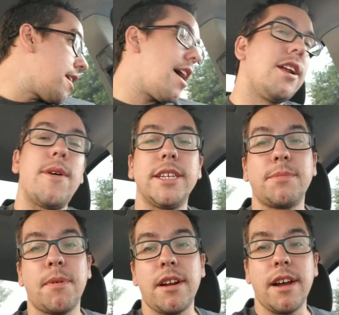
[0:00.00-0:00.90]
Anyways,
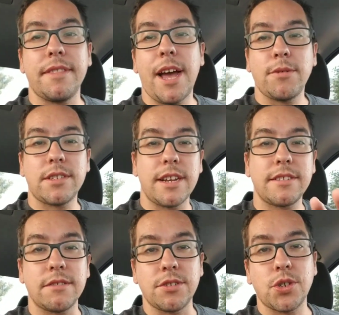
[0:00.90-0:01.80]
but uh, that was a
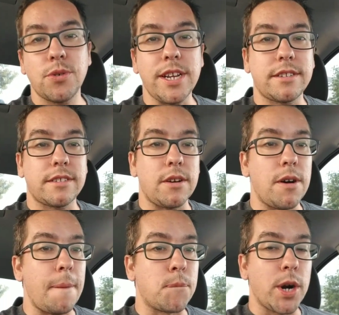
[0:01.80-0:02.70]
nice little treat. So
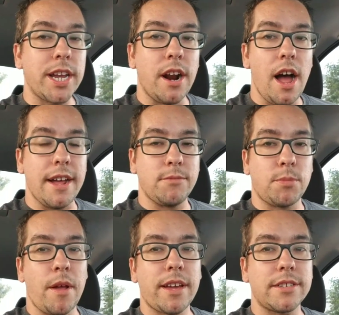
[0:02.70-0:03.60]
uh, bring it on. We're
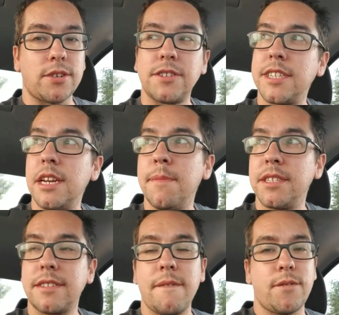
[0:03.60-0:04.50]
probably gonna start seeing them in
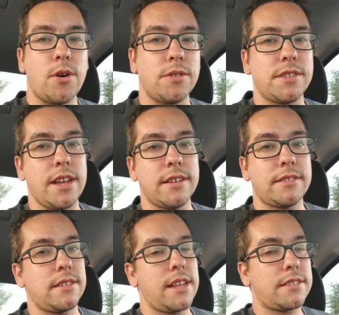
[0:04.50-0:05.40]
set photos now.
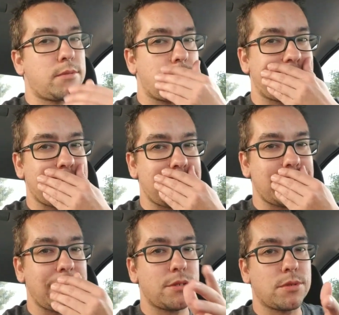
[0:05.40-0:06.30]
So that's what
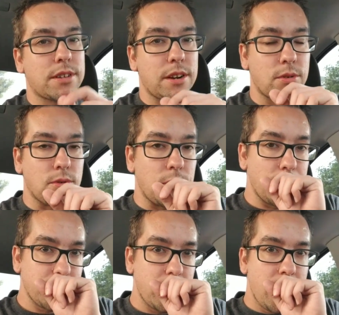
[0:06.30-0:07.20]
uh, that's what's kind of cool,
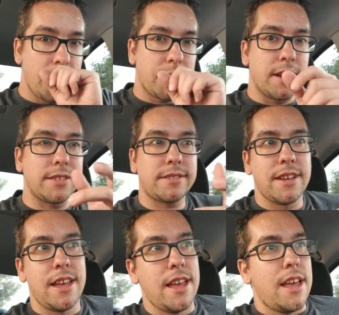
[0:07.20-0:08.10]
because
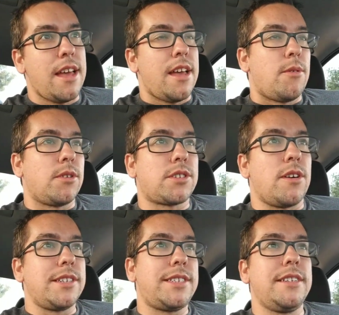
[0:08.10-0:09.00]
we're
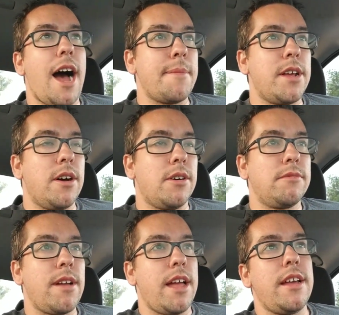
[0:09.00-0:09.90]
starting to see Domino
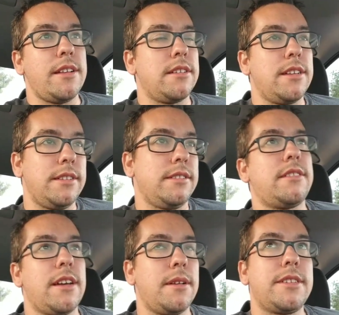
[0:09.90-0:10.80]
and in
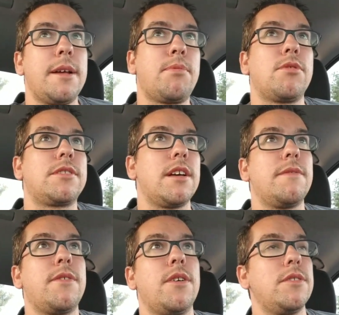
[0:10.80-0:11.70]
the Deadpool set
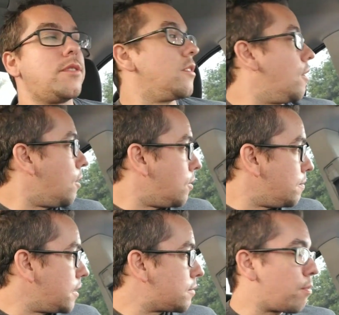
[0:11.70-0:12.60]
photos, so I wouldn't
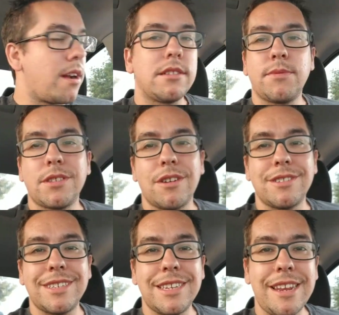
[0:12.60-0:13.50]
be surprised if we start
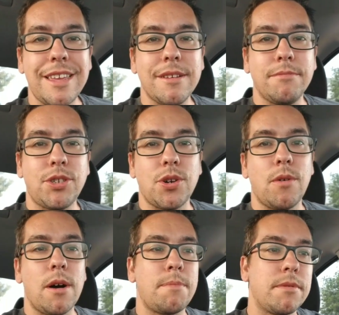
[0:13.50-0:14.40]
seeing him show
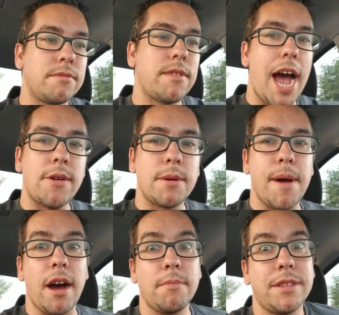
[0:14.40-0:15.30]
up out and
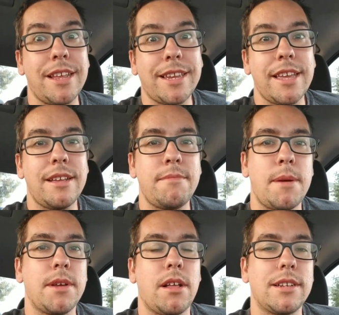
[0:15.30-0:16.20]
about. But then again,
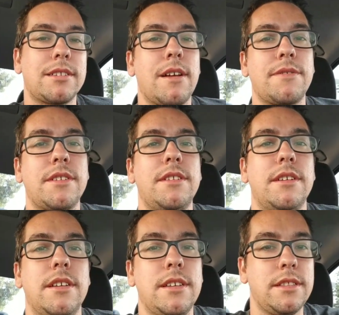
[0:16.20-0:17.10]
maybe all this stuff's in
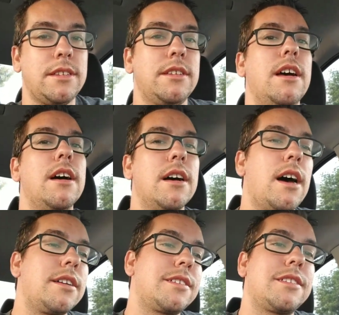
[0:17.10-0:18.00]
the in the uh,
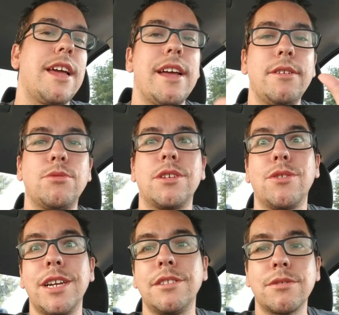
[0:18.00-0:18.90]
on a stage with the
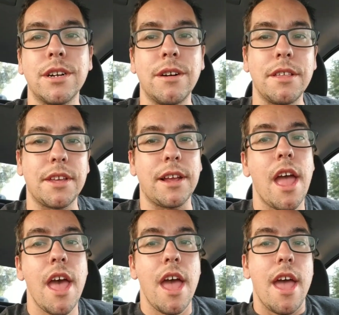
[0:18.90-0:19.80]
green screen or anything.
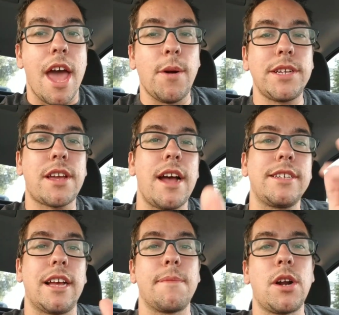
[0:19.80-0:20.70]
Anyways, guys,
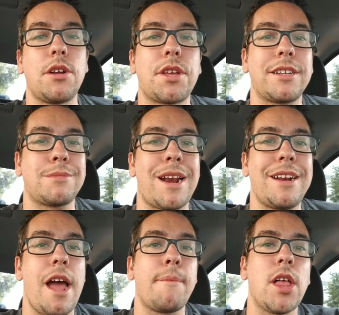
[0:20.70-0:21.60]
yeah, let me know your thoughts about it
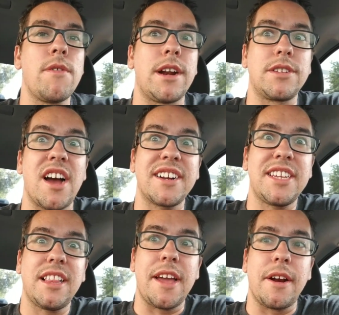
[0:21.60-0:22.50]
down below, and I'll talk to
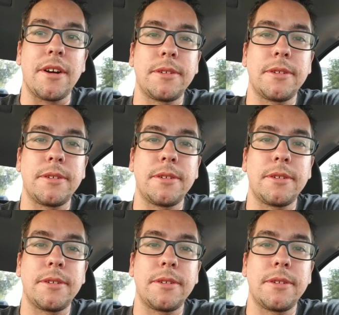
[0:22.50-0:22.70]
you later.